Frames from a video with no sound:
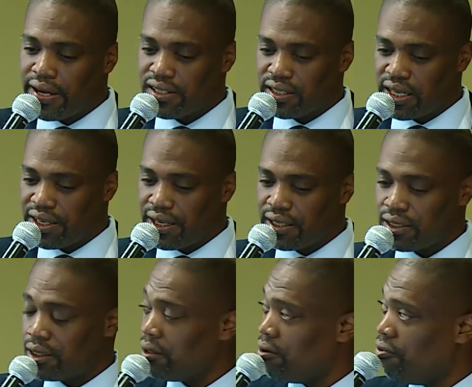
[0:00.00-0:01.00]

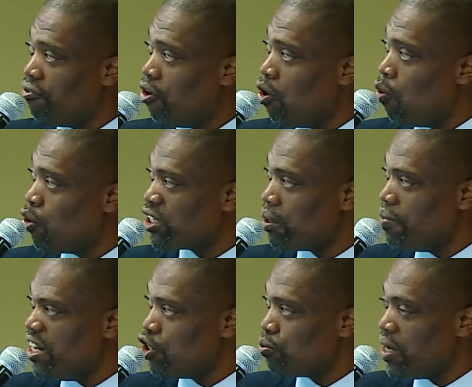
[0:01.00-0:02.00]
standard for water
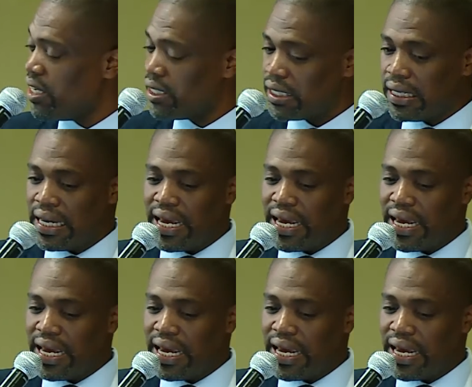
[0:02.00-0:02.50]
management,